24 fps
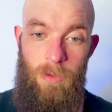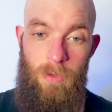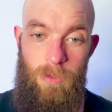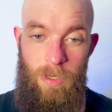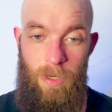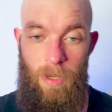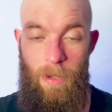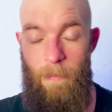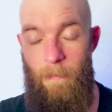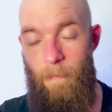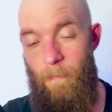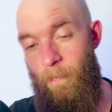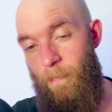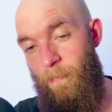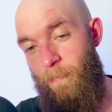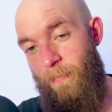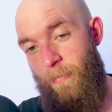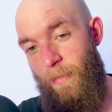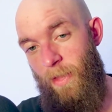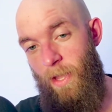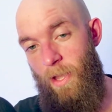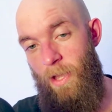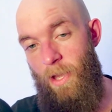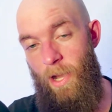I
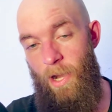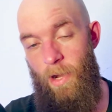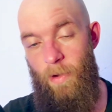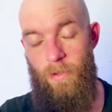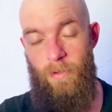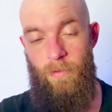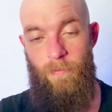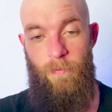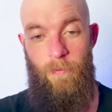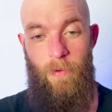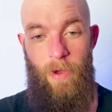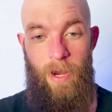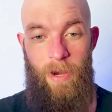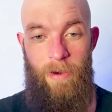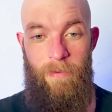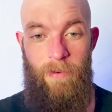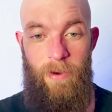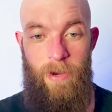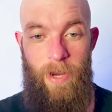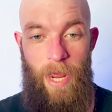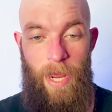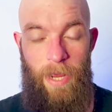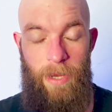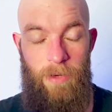was very,
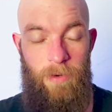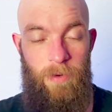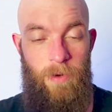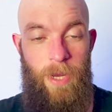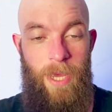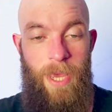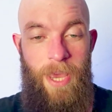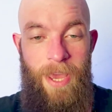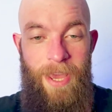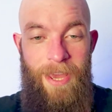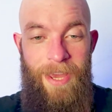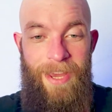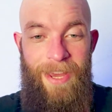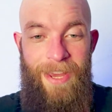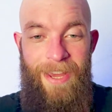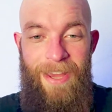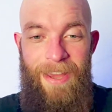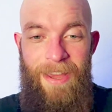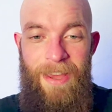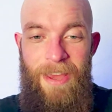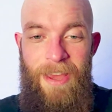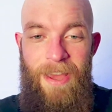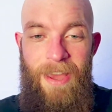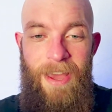very angry.
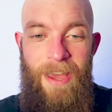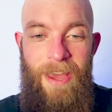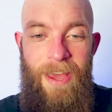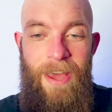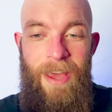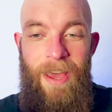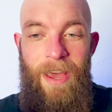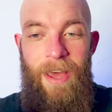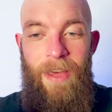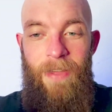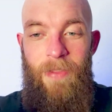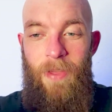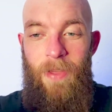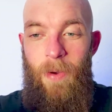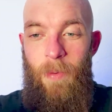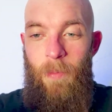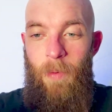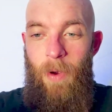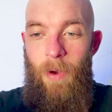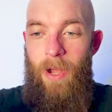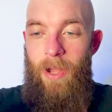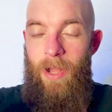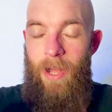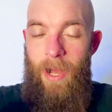And then,
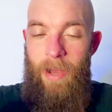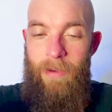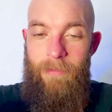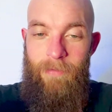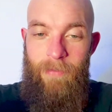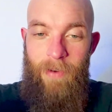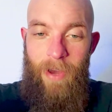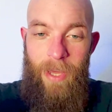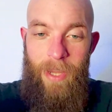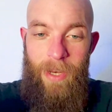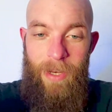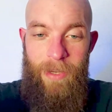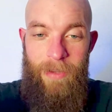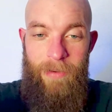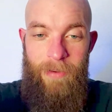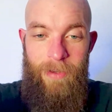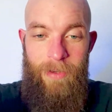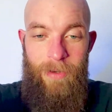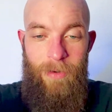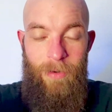well, I finally